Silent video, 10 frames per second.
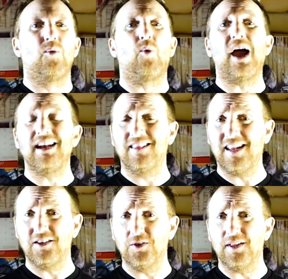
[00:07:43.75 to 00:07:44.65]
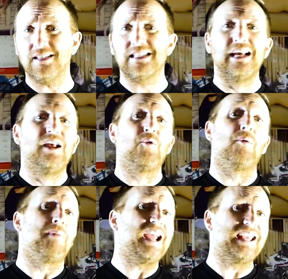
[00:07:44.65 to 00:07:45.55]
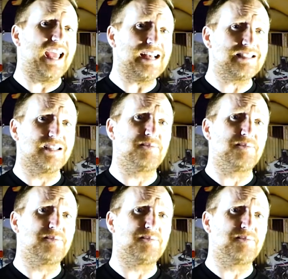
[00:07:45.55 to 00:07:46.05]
Why did they do this? Well, my guess